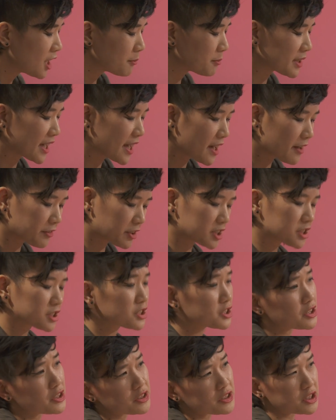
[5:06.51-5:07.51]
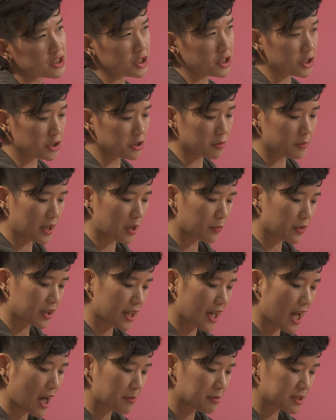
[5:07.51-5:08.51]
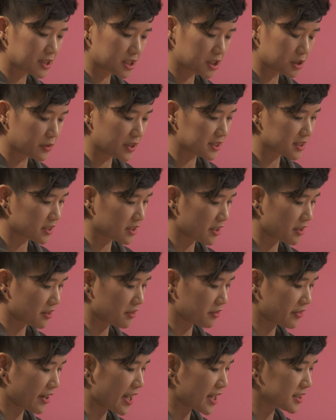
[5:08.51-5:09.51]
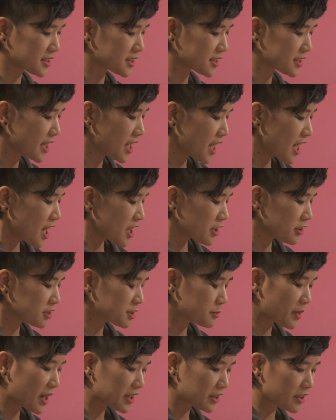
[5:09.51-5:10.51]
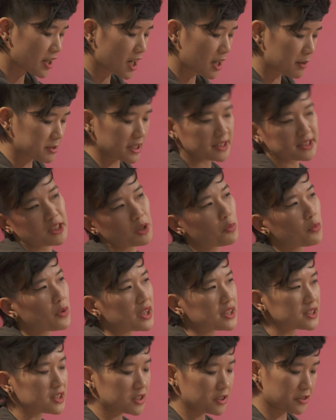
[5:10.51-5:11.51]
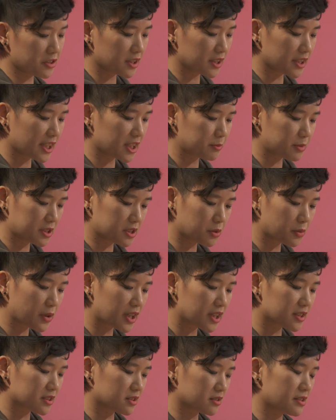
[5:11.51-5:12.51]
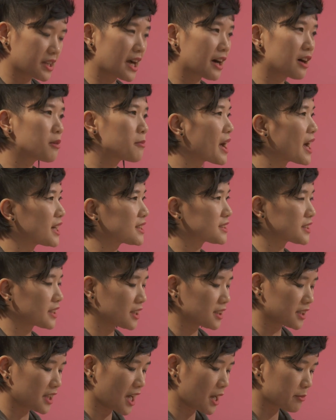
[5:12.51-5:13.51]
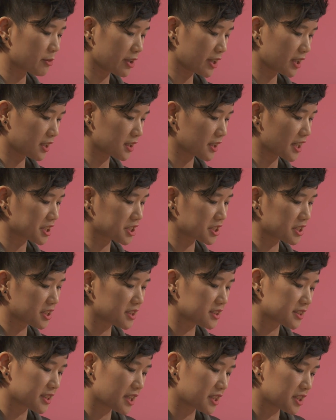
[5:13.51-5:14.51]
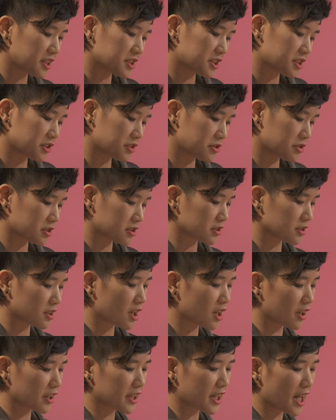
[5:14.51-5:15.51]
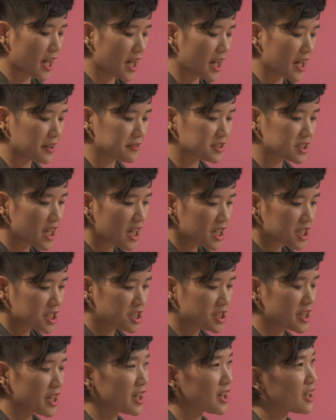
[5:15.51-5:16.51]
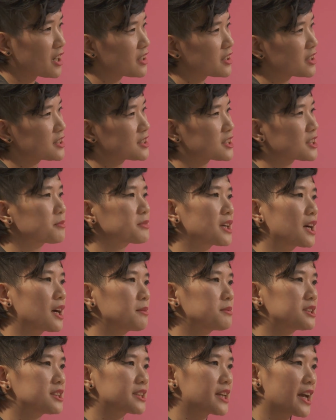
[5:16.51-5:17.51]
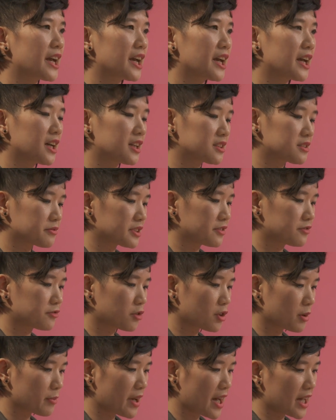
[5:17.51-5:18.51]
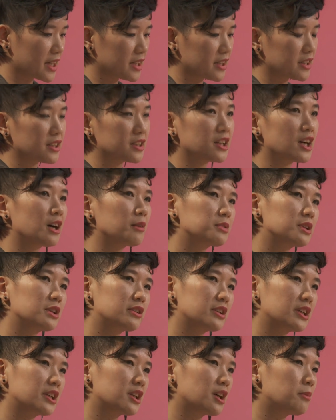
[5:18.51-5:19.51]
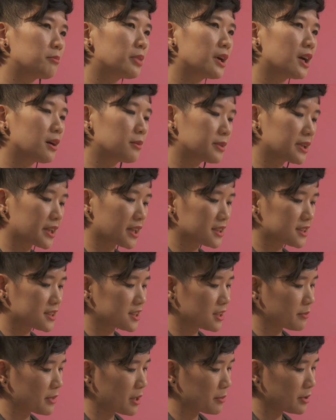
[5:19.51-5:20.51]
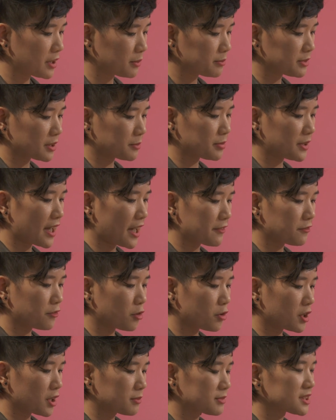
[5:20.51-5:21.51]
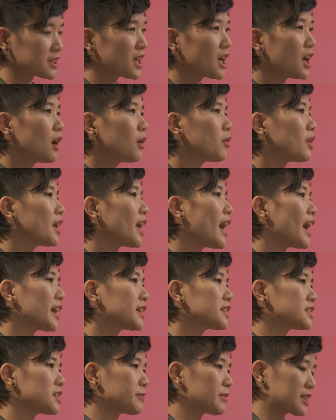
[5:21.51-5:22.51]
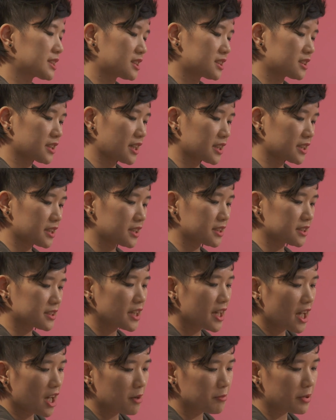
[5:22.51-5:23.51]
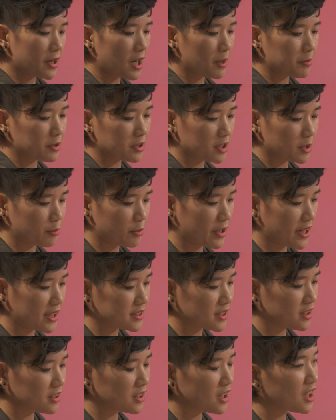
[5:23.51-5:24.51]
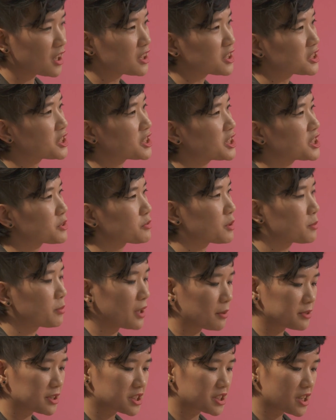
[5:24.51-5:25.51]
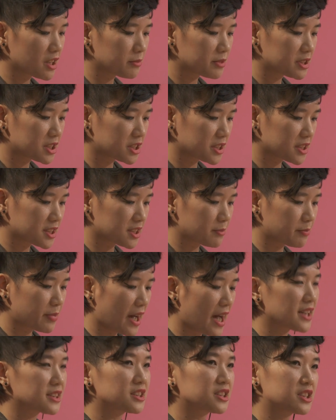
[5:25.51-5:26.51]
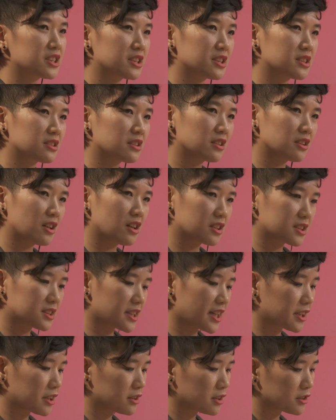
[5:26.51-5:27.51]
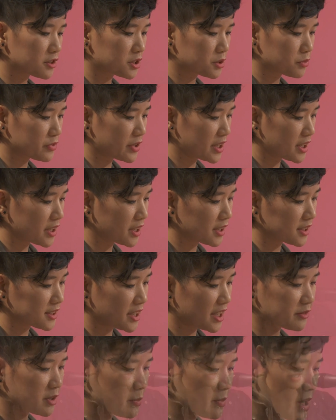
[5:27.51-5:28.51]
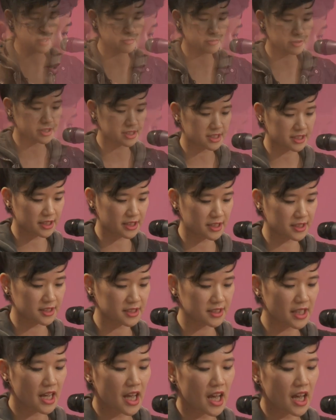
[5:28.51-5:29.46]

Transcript: But I have concerns too about what happens to us and our threats. Those minor objects that once circulated between us are now amassing in library collections and institutional archives, shared and sometimes scanned, reformatted, and uploaded on public and semi-public platforms, while academic studies and popular press anthologies republish images and passages alongside close readings and remembrances.